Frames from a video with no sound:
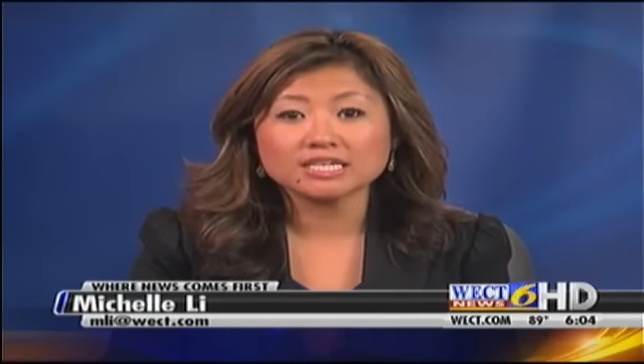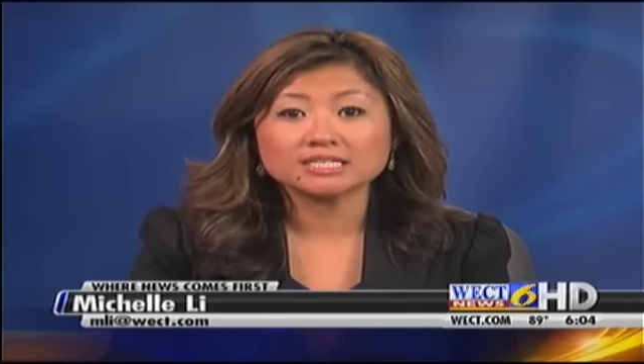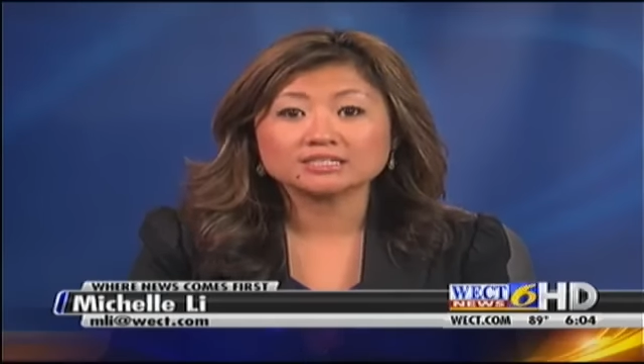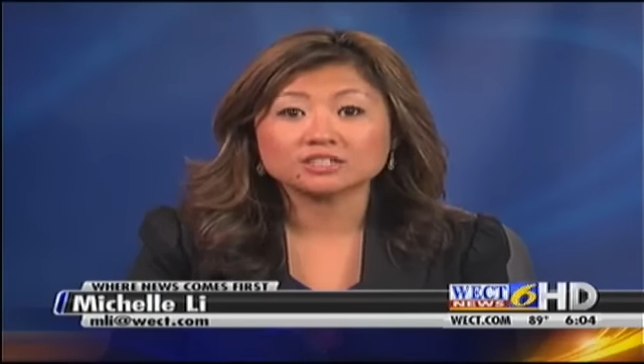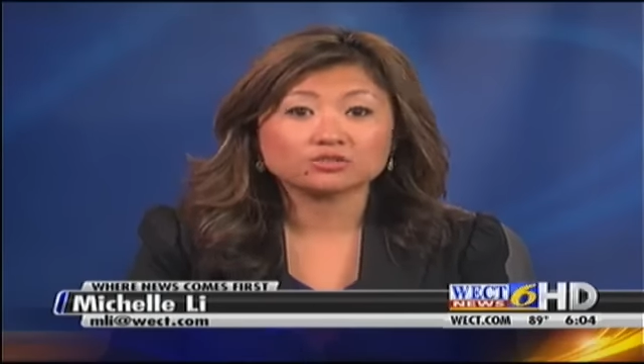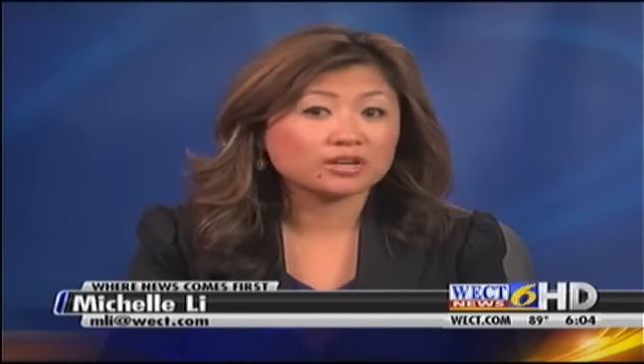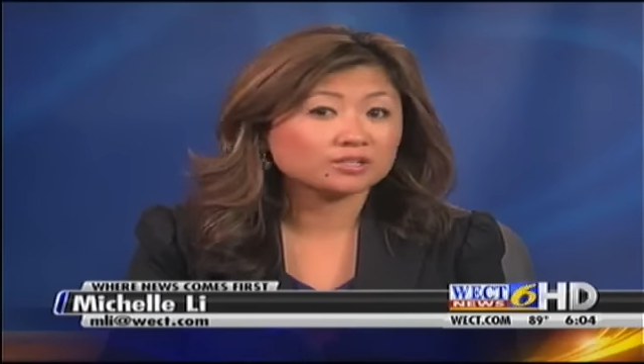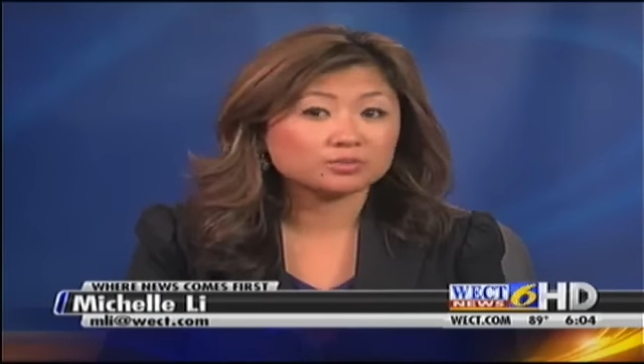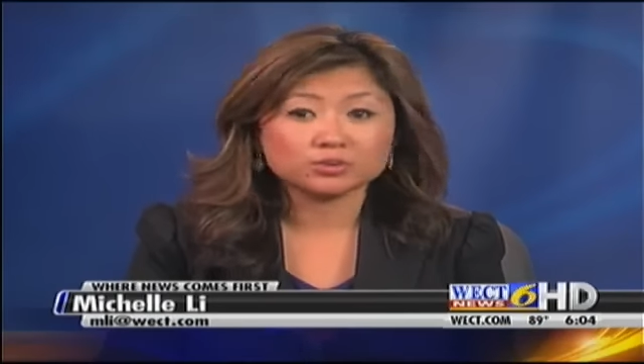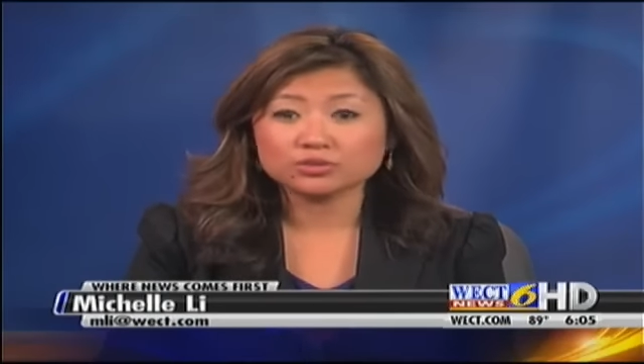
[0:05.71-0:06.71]
It's
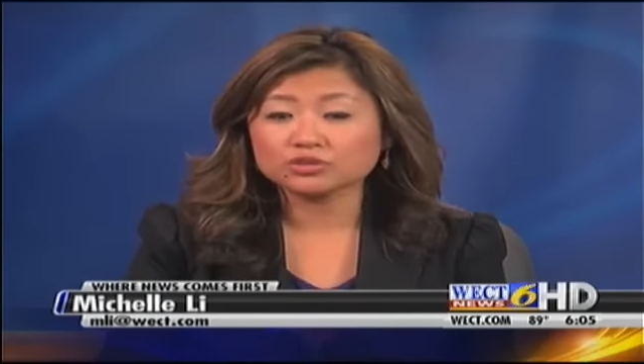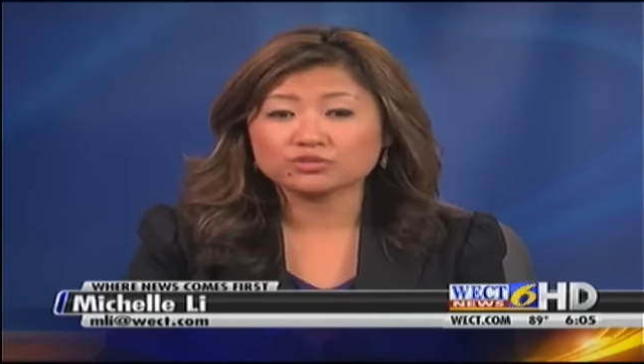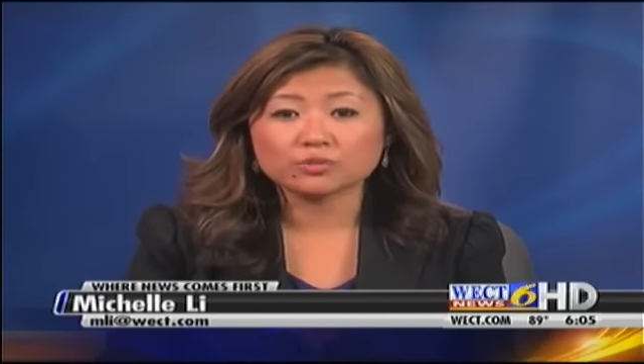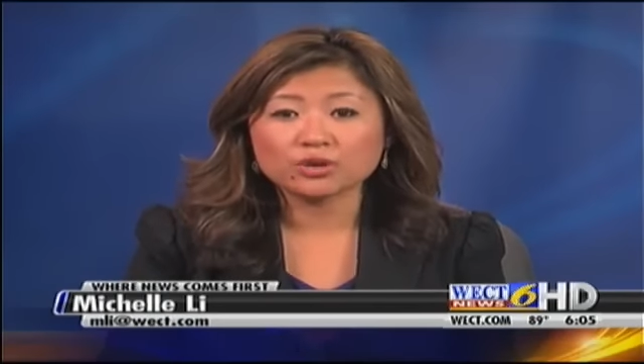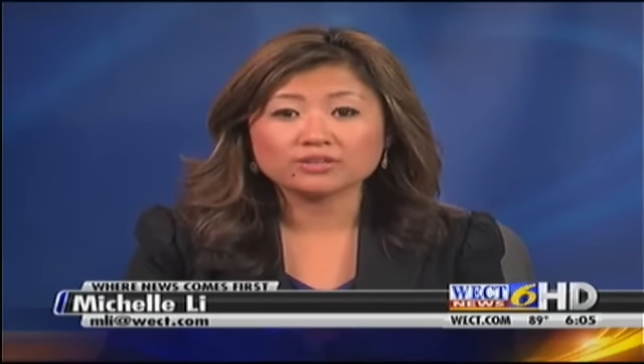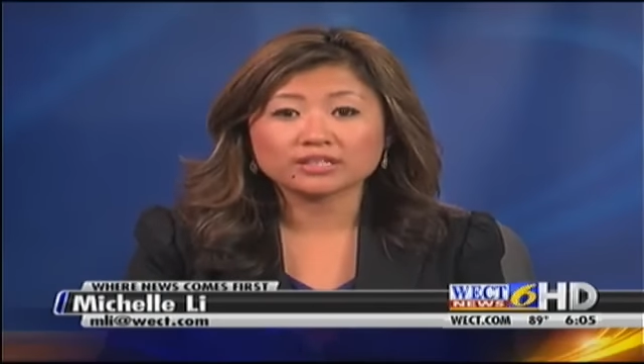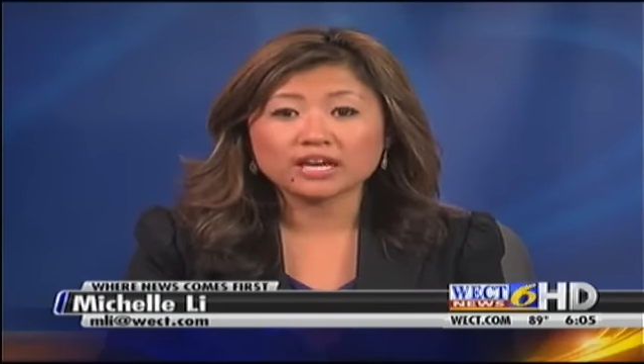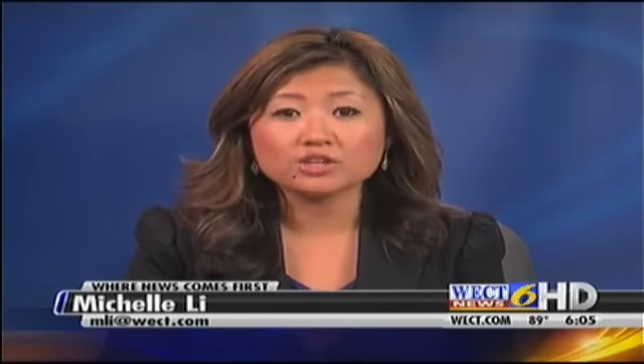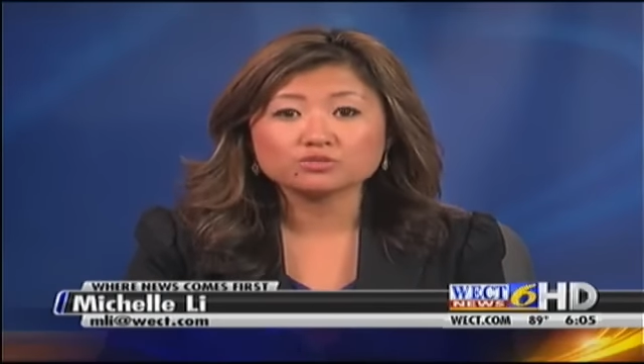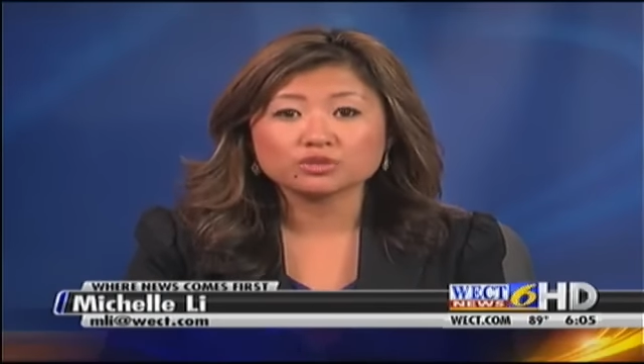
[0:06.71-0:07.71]
attracted Buddhists from around the
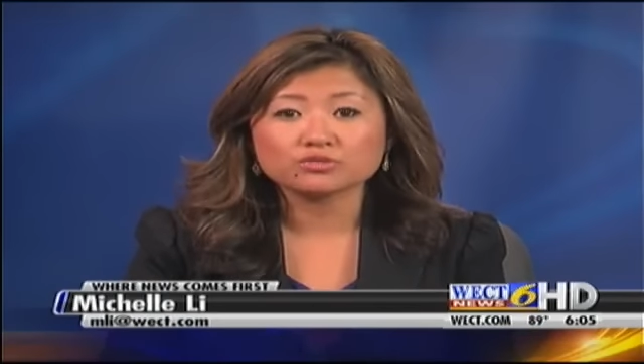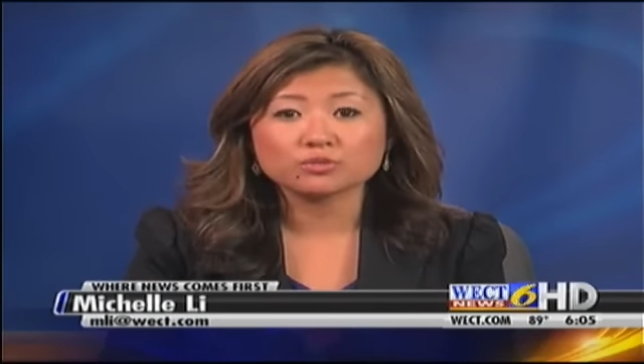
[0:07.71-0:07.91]
country